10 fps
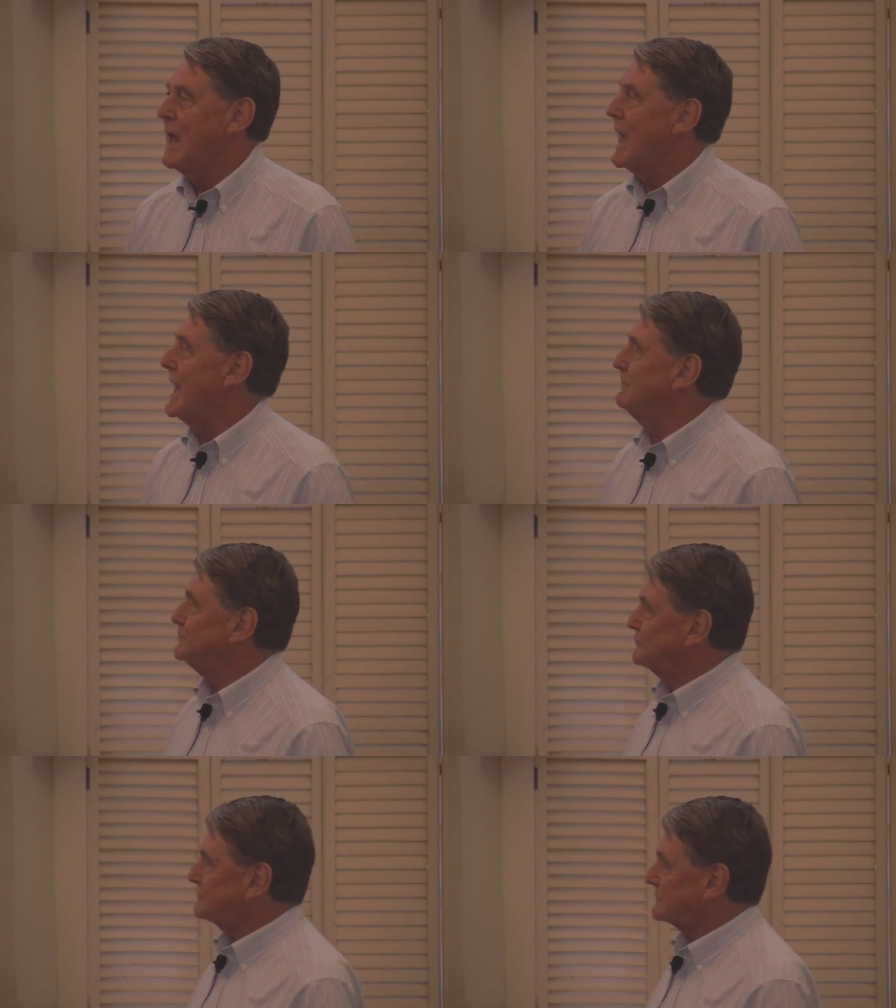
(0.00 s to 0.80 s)

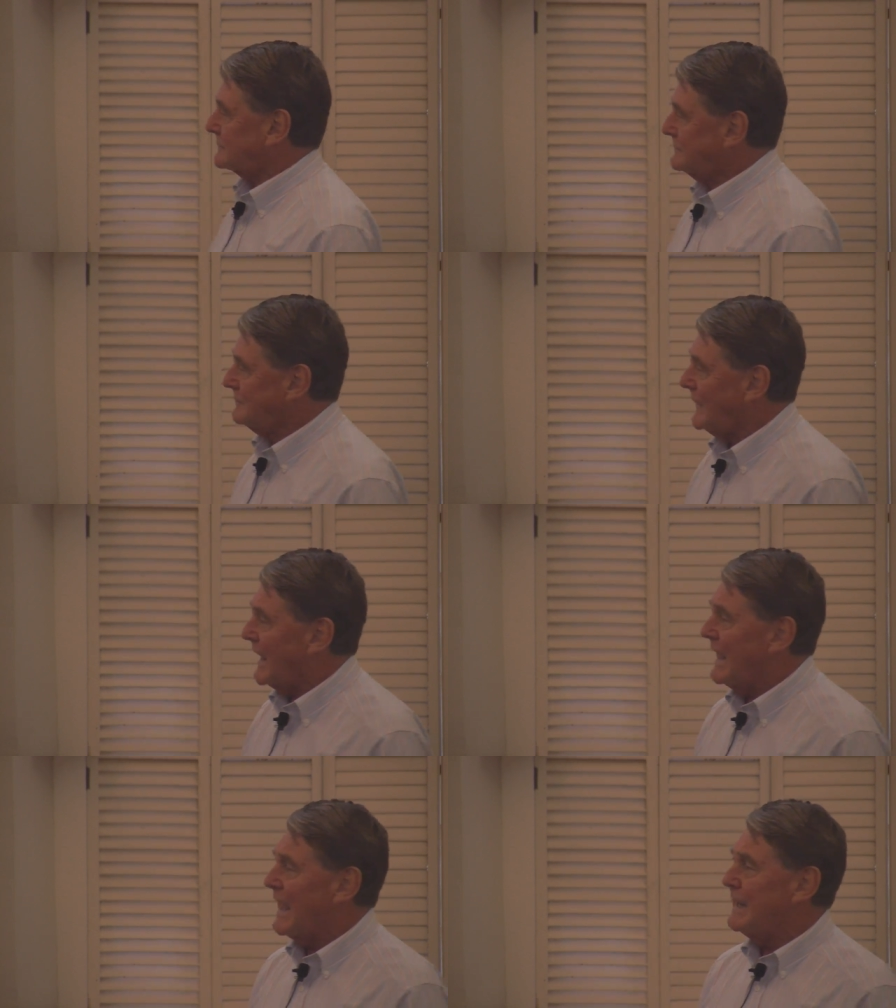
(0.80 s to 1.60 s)
and
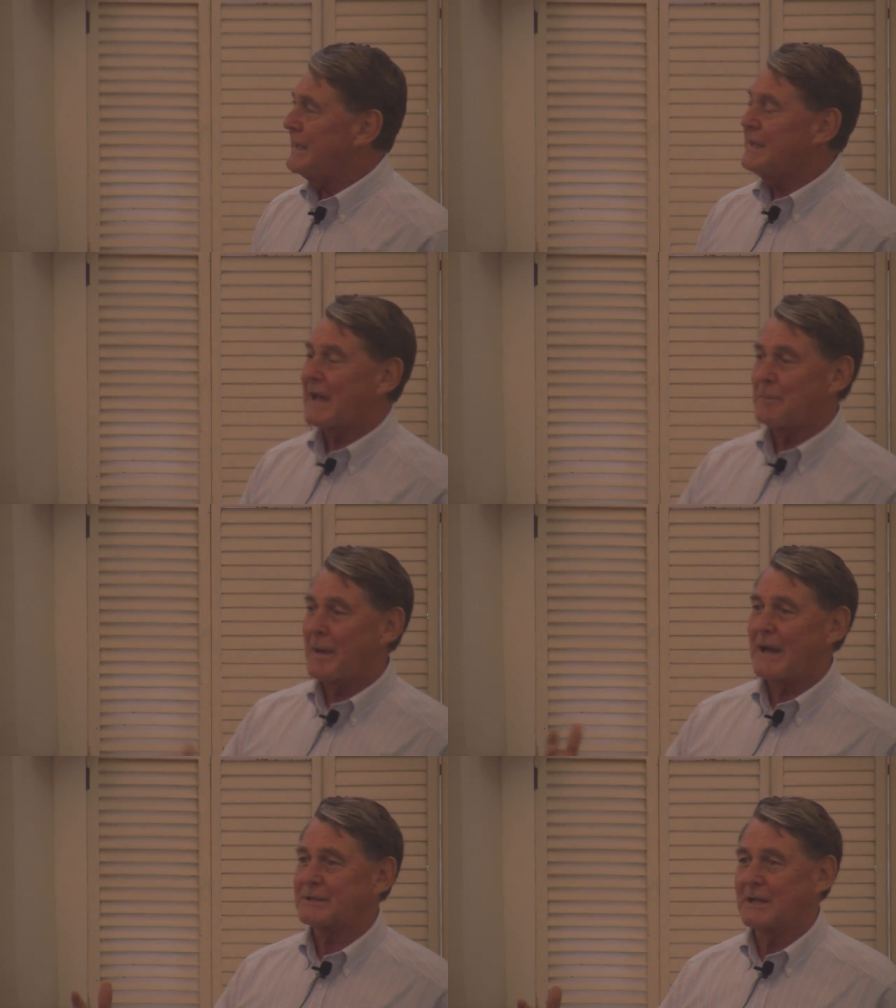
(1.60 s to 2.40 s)
and in that
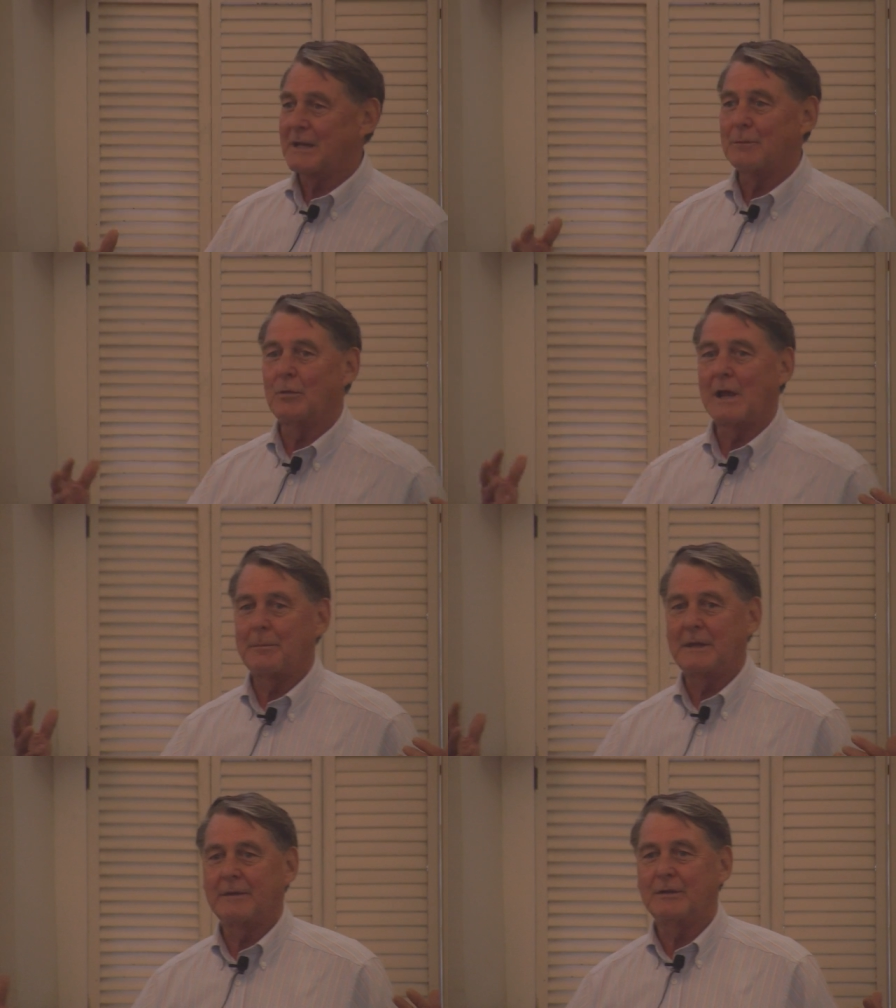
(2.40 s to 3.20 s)
capacity, uh, well, I'll
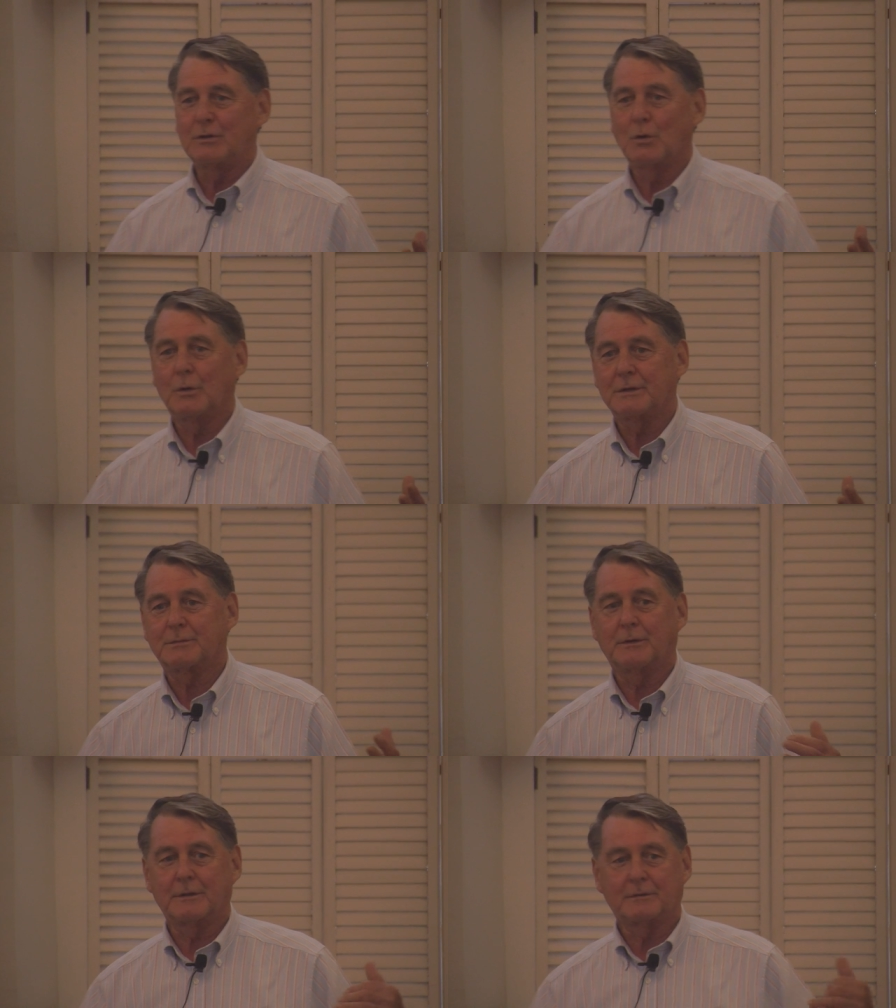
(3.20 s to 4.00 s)
be giving
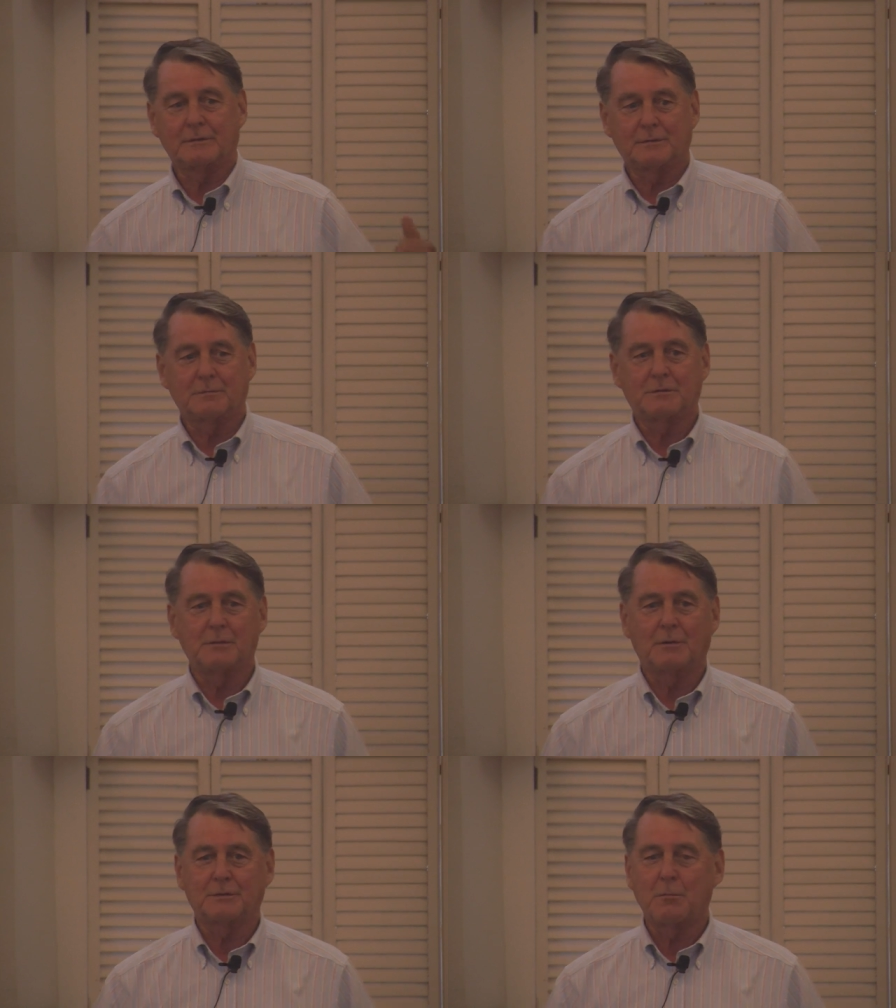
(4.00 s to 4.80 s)
tours, whether it's
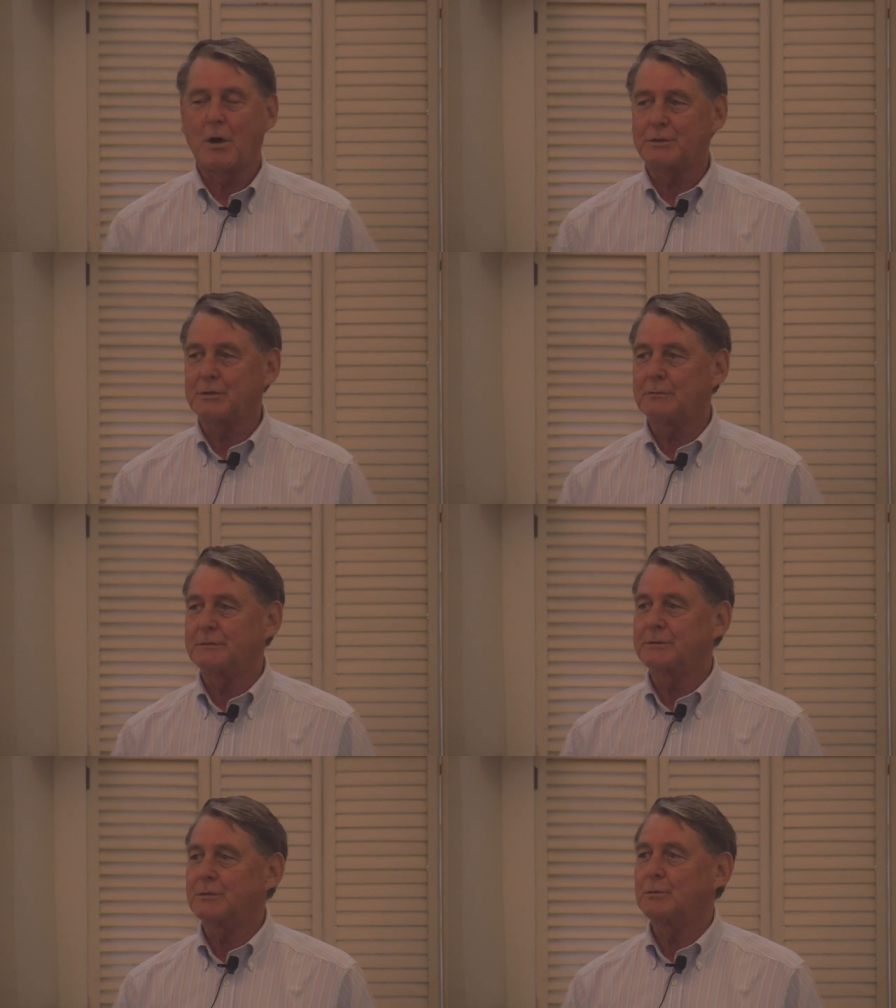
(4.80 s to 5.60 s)
you know small
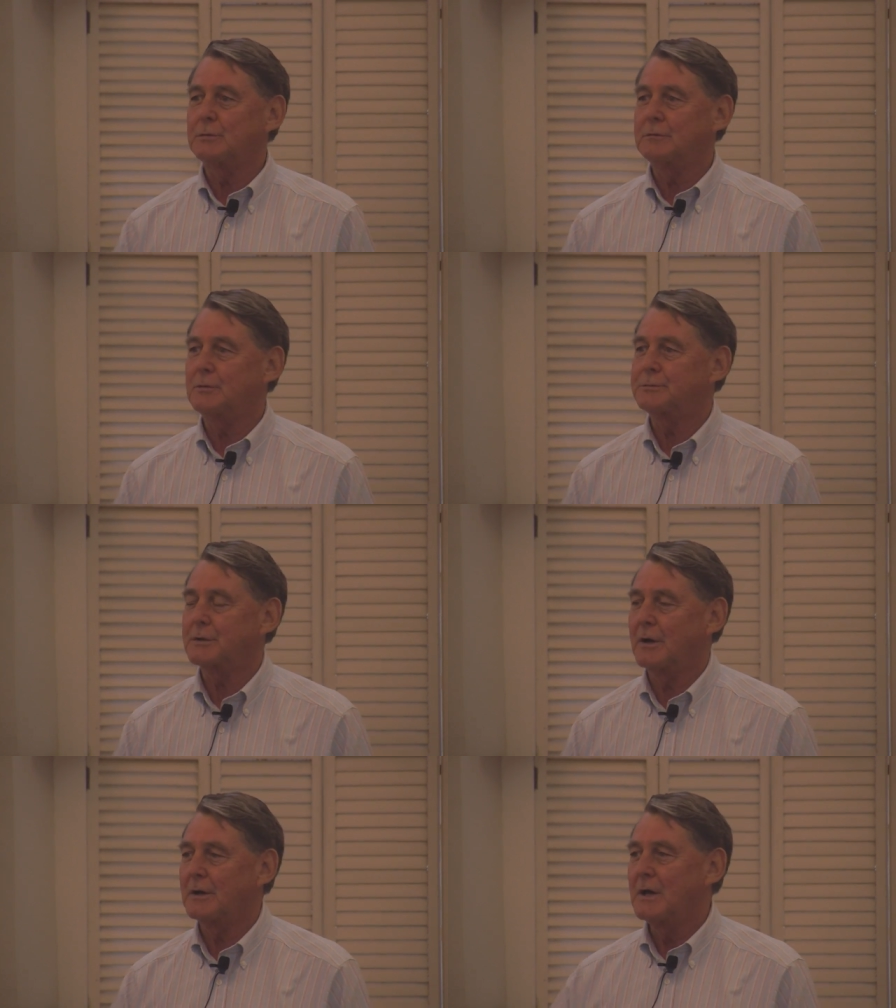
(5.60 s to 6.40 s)
children's school groups,
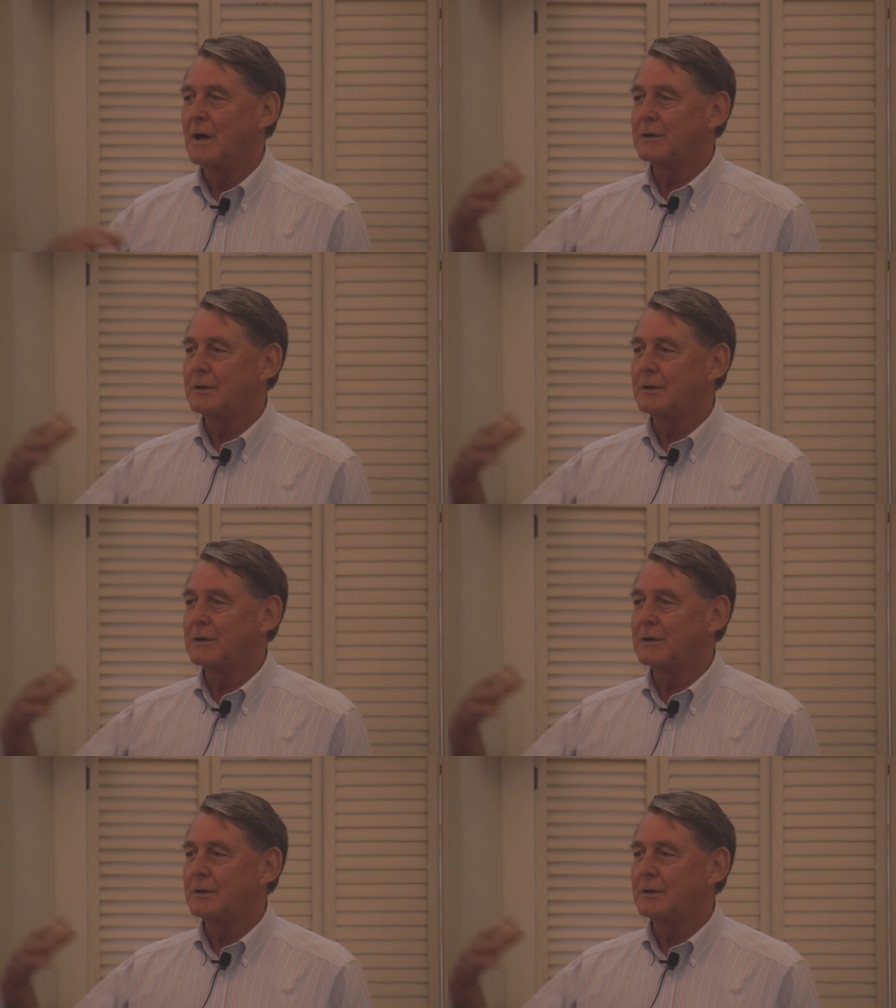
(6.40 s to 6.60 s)
uh,